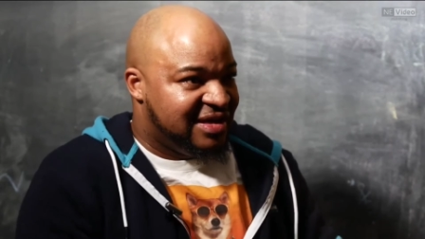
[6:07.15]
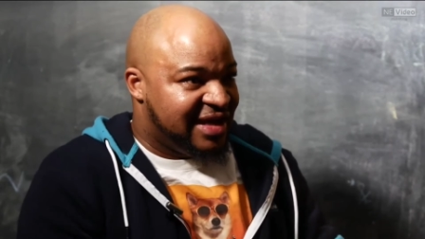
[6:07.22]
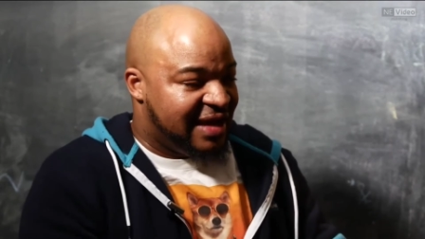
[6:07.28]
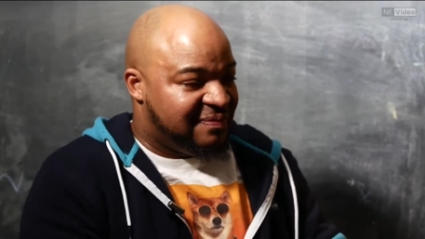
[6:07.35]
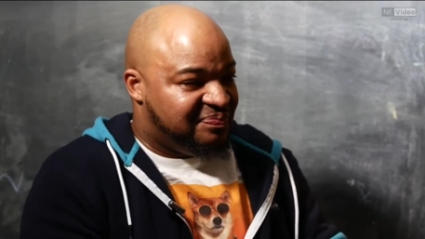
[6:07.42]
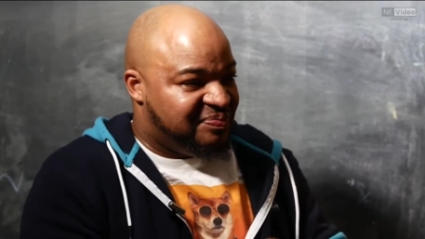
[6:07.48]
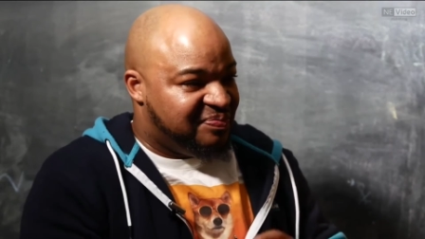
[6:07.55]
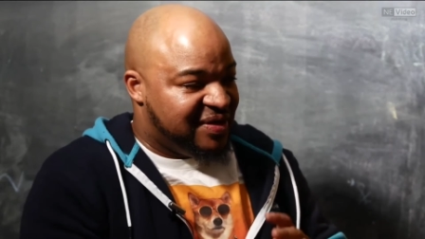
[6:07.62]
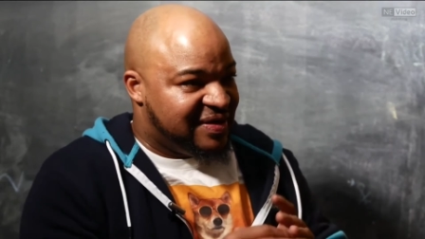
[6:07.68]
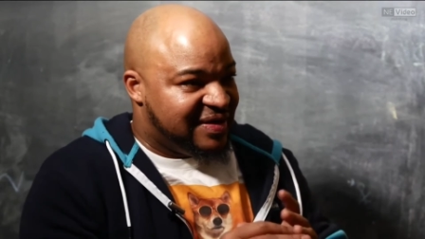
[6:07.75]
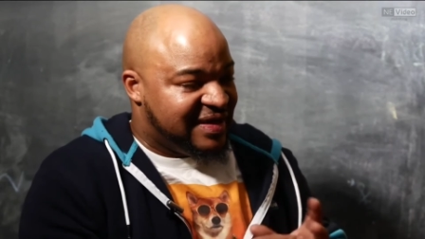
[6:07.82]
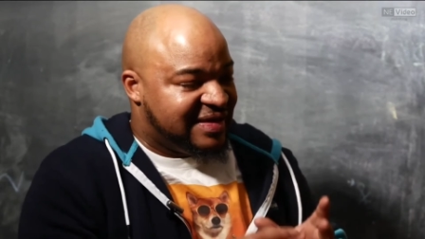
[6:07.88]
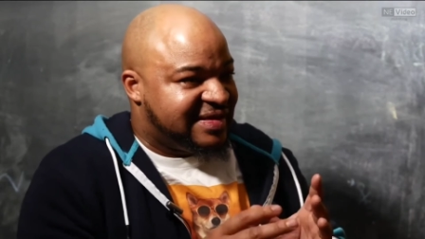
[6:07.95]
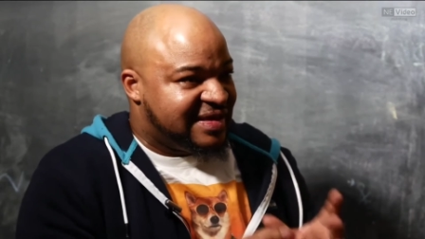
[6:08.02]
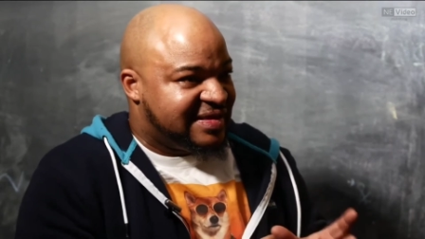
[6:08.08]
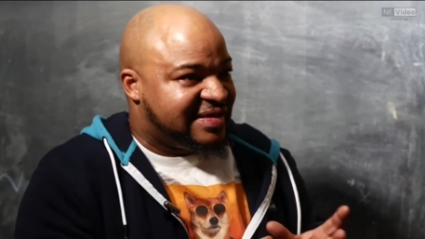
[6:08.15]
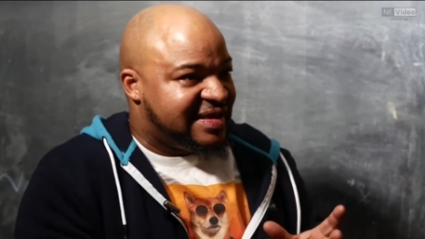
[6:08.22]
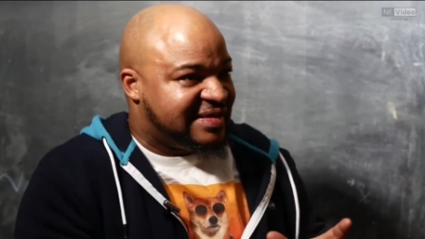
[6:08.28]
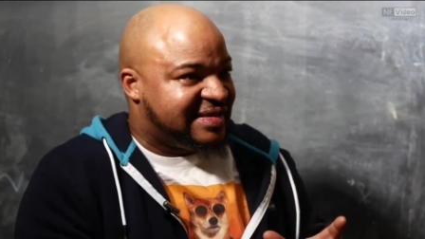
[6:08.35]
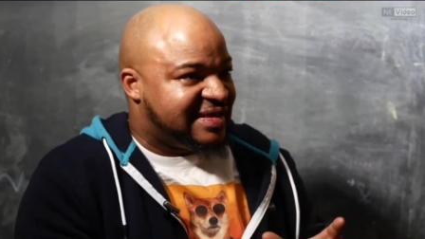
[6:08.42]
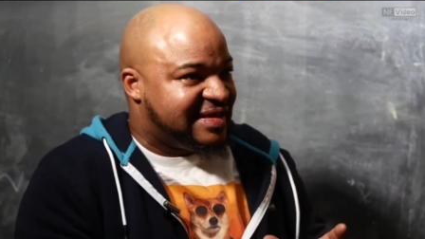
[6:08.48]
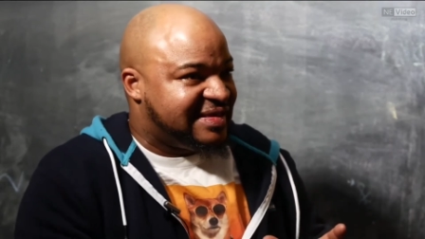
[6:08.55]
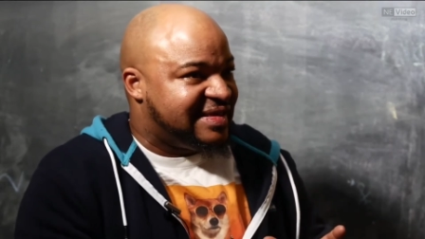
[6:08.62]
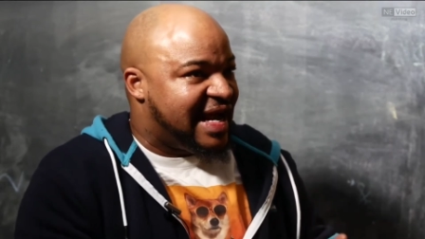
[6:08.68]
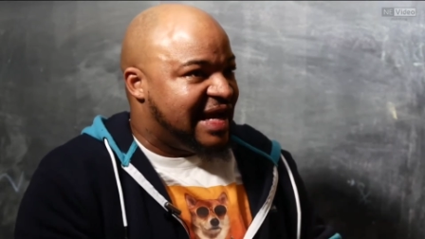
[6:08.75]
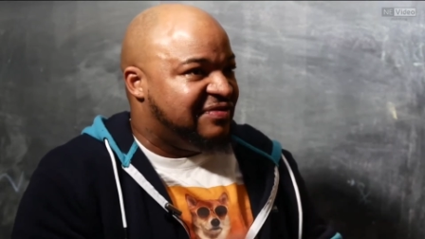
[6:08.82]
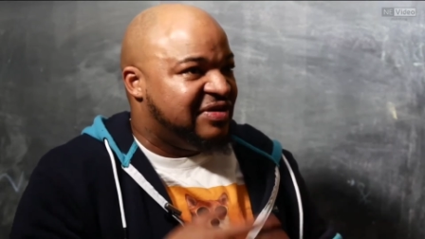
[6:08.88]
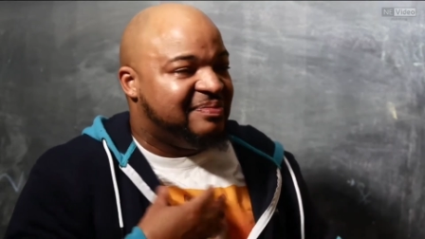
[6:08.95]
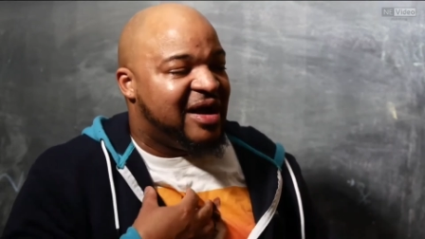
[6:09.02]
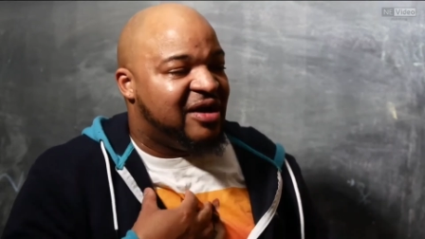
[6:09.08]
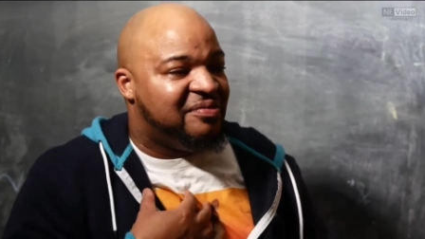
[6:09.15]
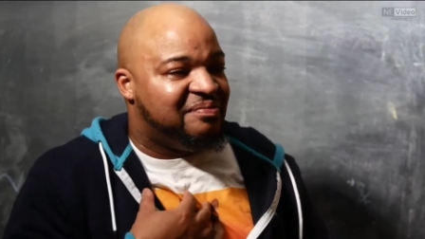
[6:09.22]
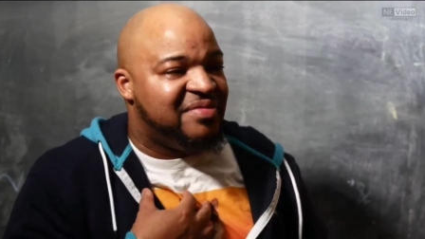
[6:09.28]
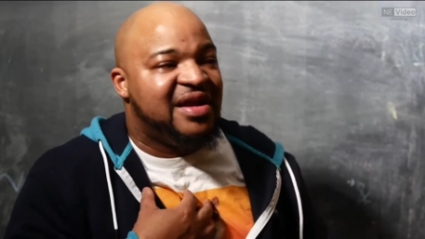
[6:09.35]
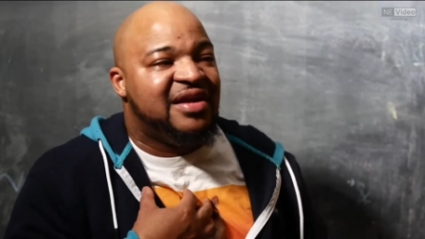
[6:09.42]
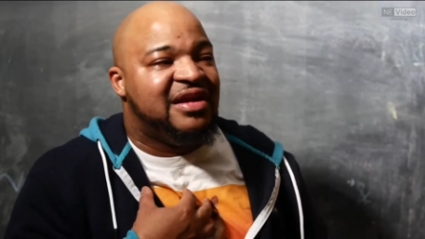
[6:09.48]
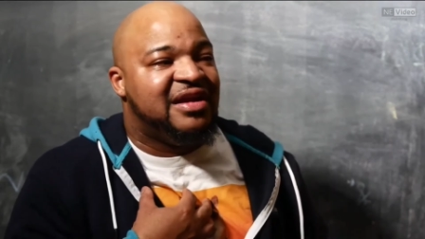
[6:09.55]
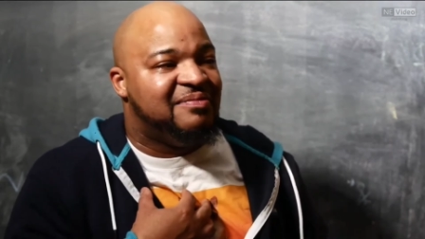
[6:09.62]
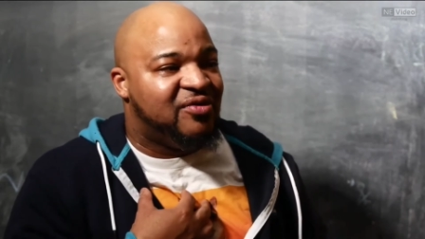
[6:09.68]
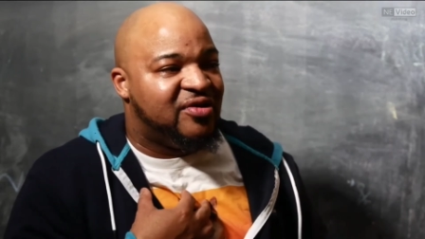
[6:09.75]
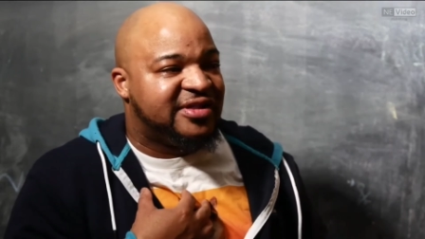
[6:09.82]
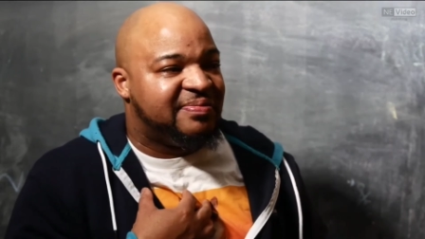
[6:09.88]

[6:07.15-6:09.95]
Like it's not even about me anymore.